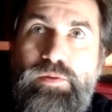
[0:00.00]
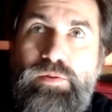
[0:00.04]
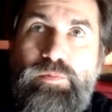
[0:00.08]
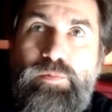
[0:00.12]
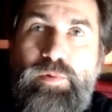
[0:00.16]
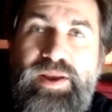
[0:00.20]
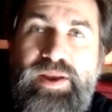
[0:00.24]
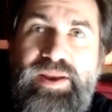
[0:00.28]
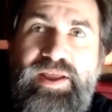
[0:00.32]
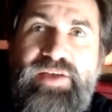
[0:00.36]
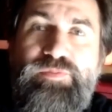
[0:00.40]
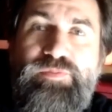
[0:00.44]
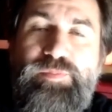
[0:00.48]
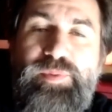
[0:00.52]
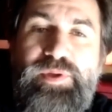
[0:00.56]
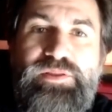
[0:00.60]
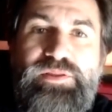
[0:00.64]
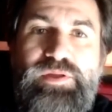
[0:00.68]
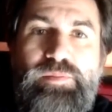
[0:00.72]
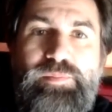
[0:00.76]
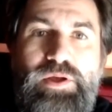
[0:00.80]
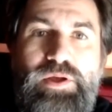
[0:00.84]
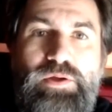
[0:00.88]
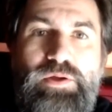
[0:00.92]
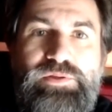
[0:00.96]
one
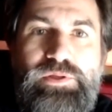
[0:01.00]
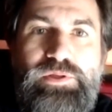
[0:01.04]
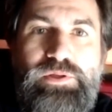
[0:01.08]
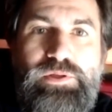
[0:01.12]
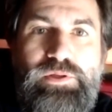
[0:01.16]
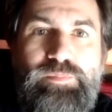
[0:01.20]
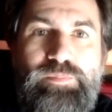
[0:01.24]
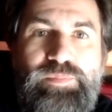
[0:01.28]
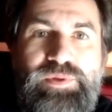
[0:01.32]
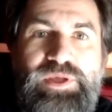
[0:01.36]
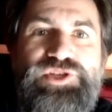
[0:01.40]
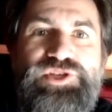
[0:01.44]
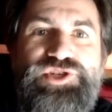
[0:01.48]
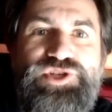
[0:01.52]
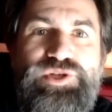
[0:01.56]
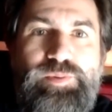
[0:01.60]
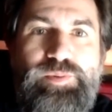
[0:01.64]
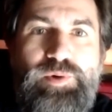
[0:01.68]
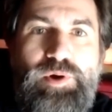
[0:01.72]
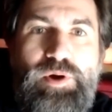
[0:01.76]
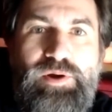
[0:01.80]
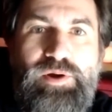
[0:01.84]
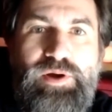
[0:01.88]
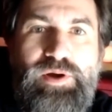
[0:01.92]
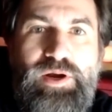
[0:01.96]
aspect about the PhD
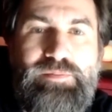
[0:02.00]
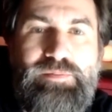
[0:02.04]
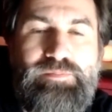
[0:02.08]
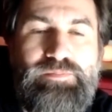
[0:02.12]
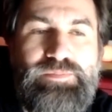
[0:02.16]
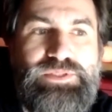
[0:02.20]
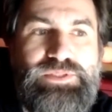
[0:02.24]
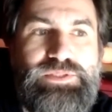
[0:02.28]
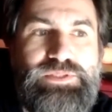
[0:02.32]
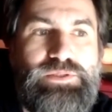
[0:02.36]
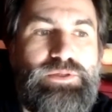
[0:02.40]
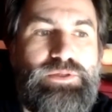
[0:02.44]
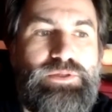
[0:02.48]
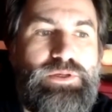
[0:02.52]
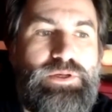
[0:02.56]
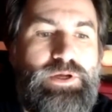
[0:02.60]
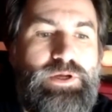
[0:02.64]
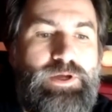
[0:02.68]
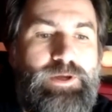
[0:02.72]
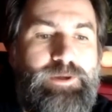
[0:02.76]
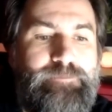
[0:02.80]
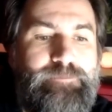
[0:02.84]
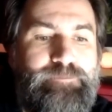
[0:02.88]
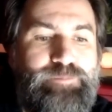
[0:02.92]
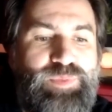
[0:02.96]
programs
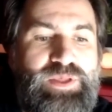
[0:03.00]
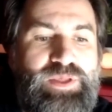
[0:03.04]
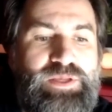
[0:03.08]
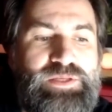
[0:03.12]
um,